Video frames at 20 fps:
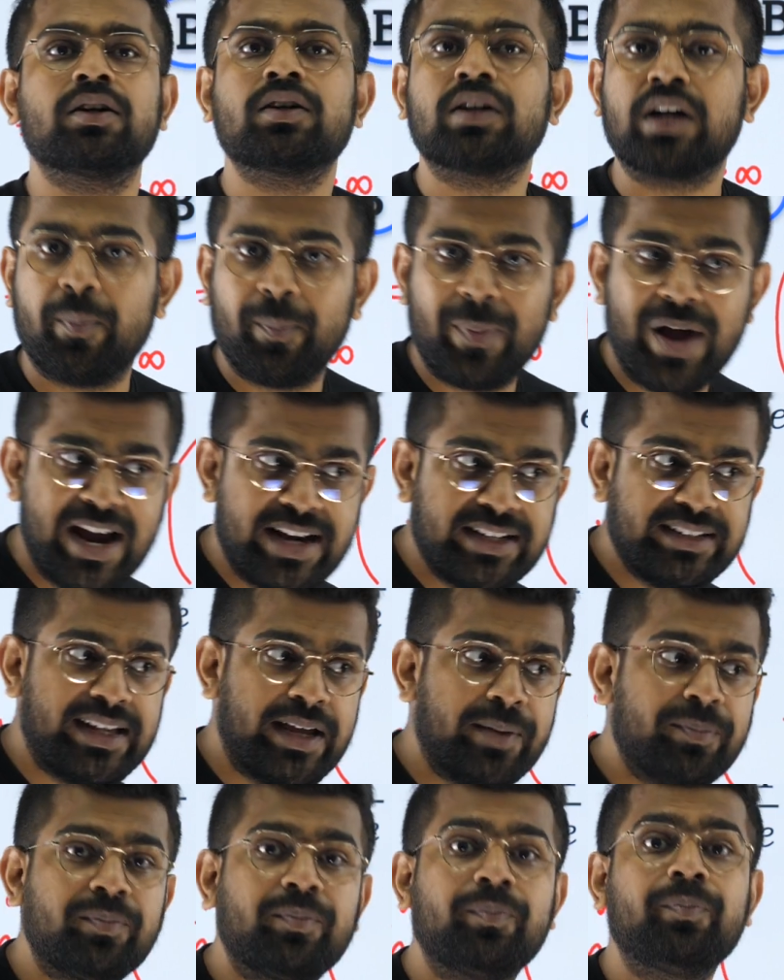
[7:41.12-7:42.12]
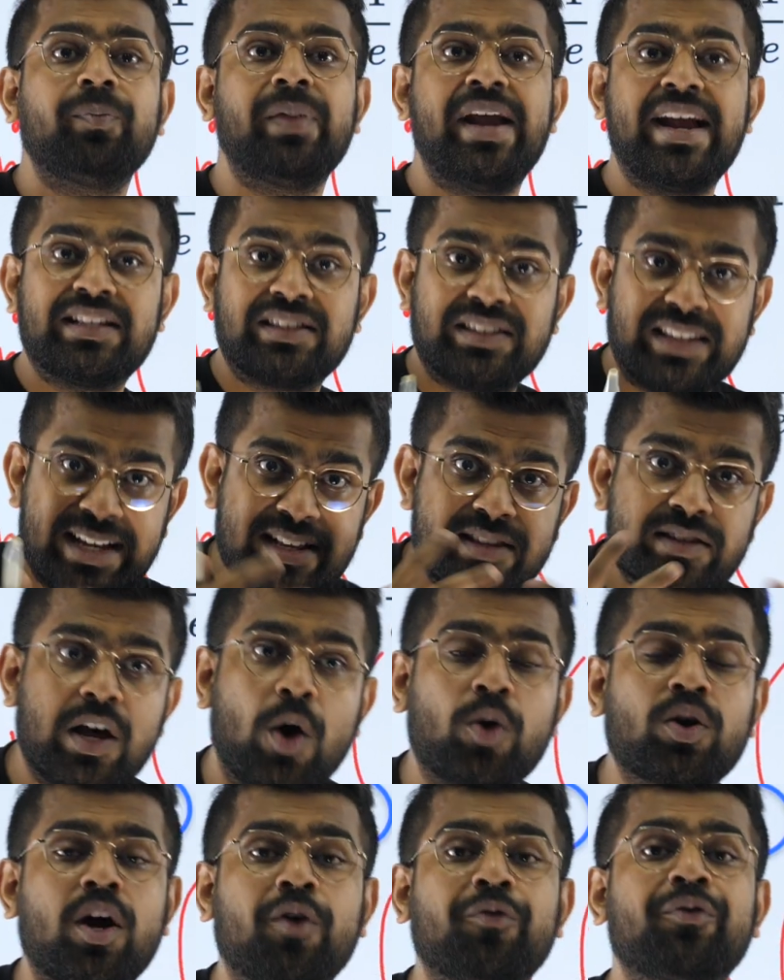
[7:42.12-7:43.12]
combine them, make sense
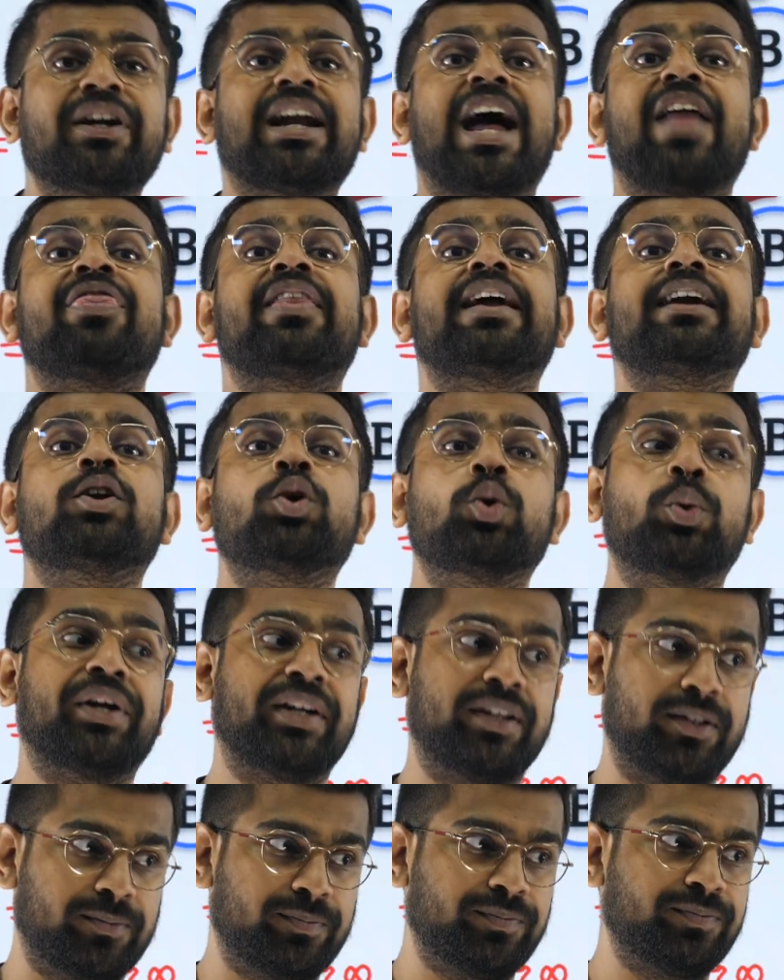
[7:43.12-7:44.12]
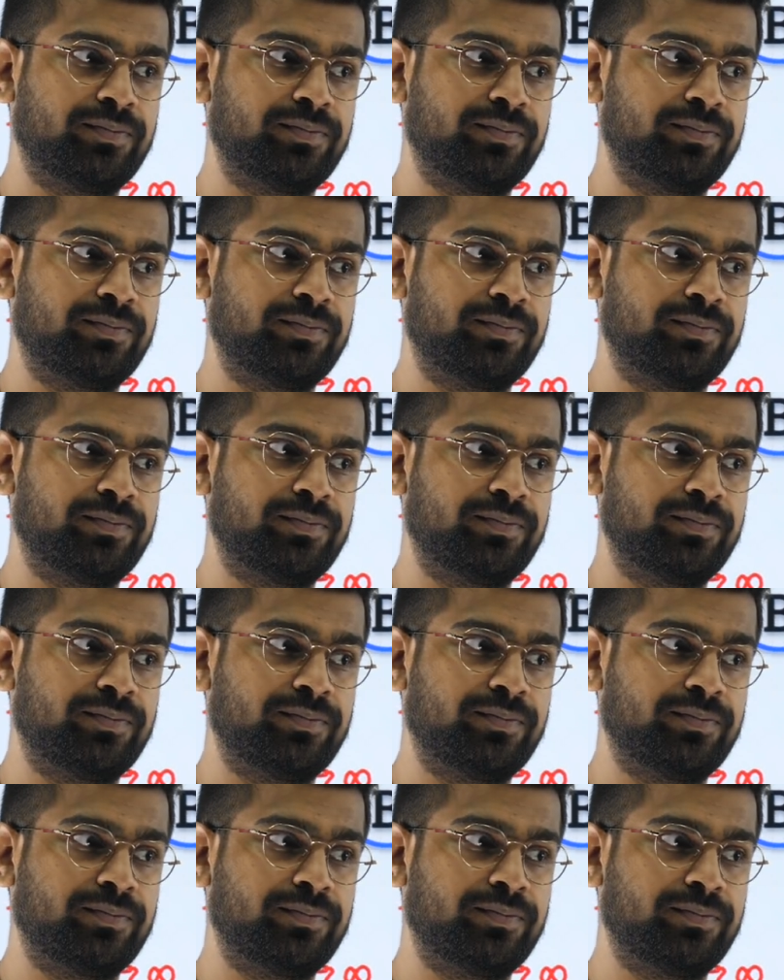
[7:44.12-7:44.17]
out of it, and then do it.